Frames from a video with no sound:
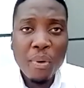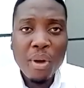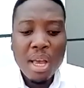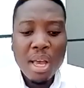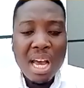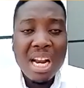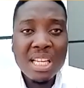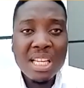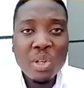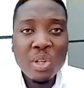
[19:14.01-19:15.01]
and it seems the
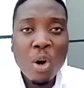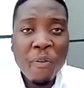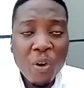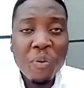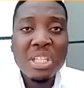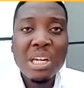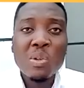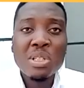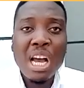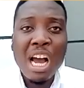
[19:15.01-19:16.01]
FA officials
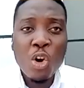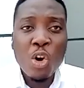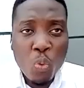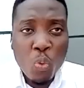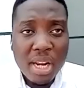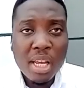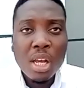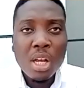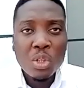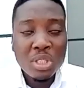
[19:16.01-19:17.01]
are not ready
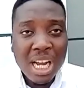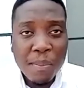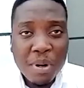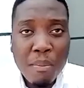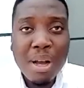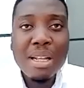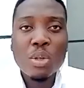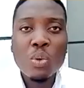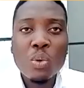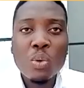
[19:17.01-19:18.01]
to take up the
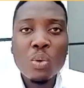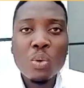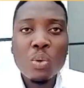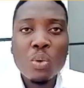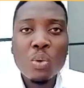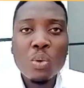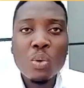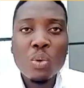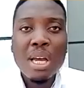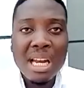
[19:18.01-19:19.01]
mantle and lead
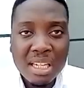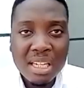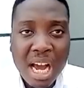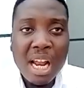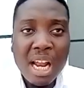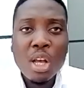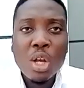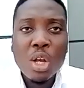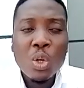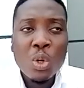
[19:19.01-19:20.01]
Ghana
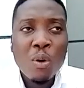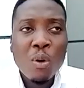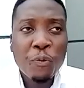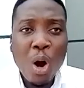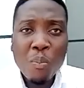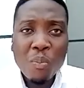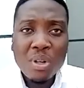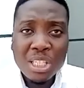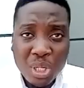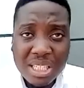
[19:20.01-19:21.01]
from the
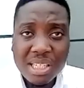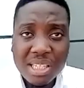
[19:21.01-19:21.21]
trenches